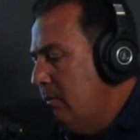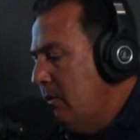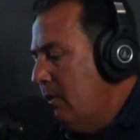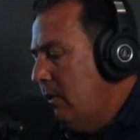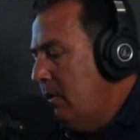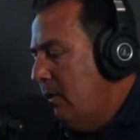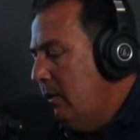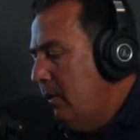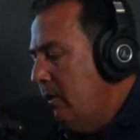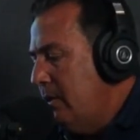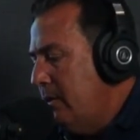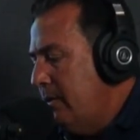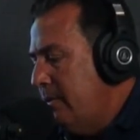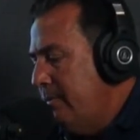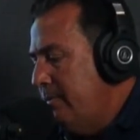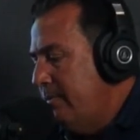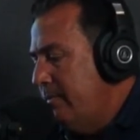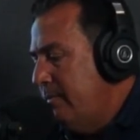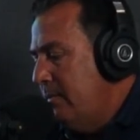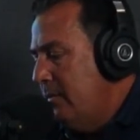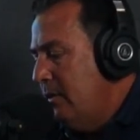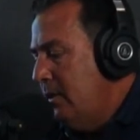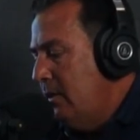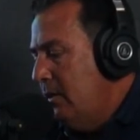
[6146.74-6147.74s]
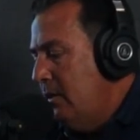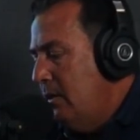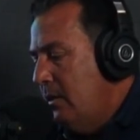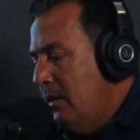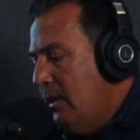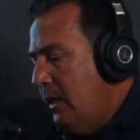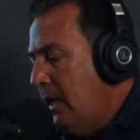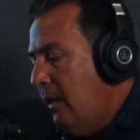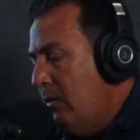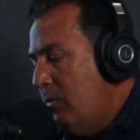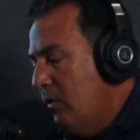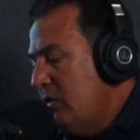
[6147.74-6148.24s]

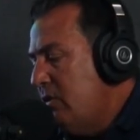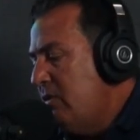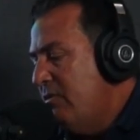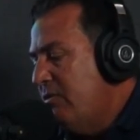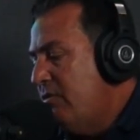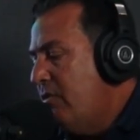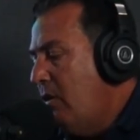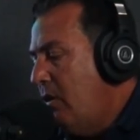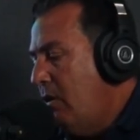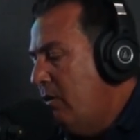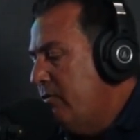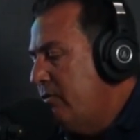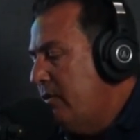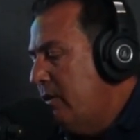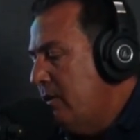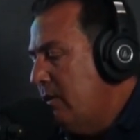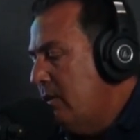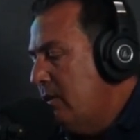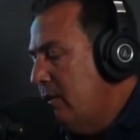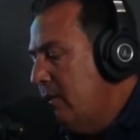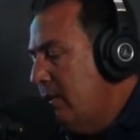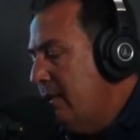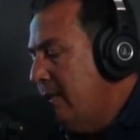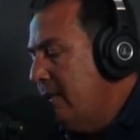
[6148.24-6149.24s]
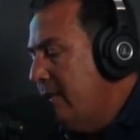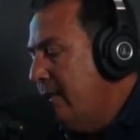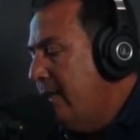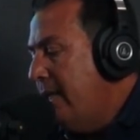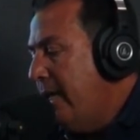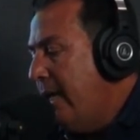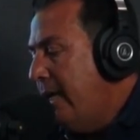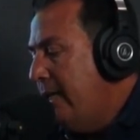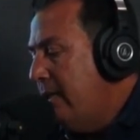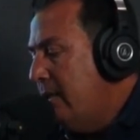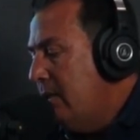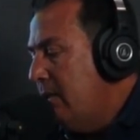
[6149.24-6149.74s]
I was involved in
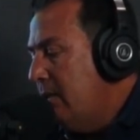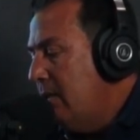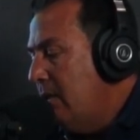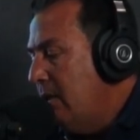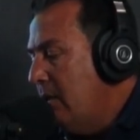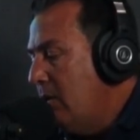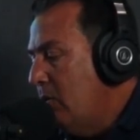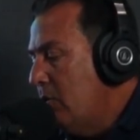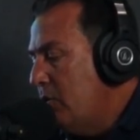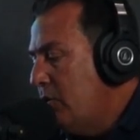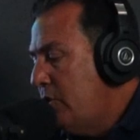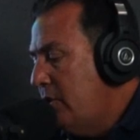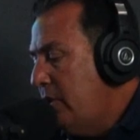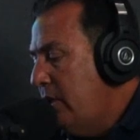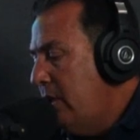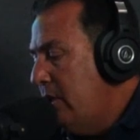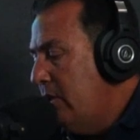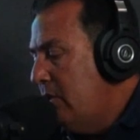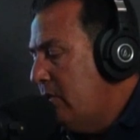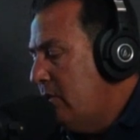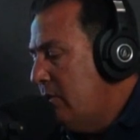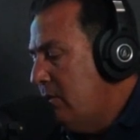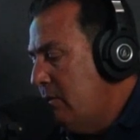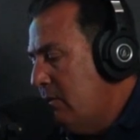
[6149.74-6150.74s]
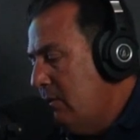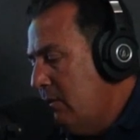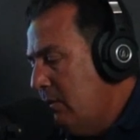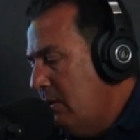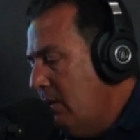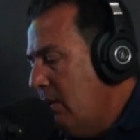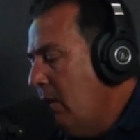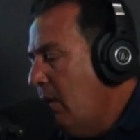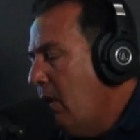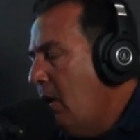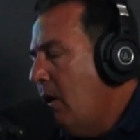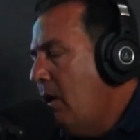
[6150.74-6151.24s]
that negotiation
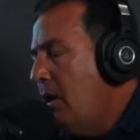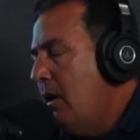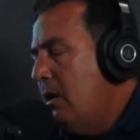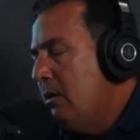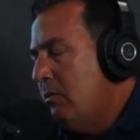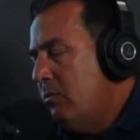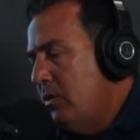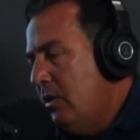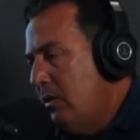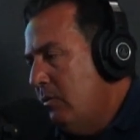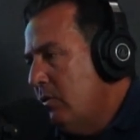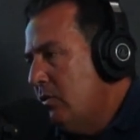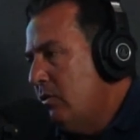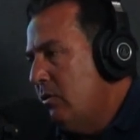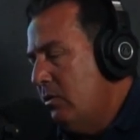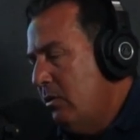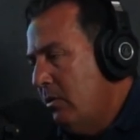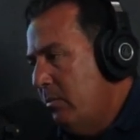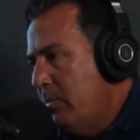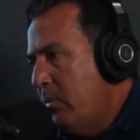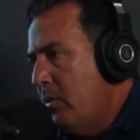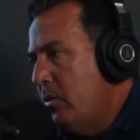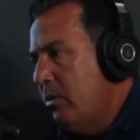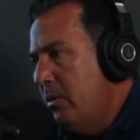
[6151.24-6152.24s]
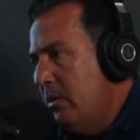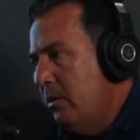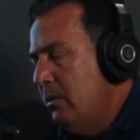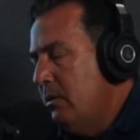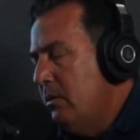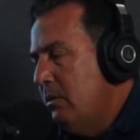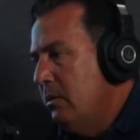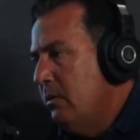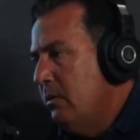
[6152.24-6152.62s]
a lot when I was on the board,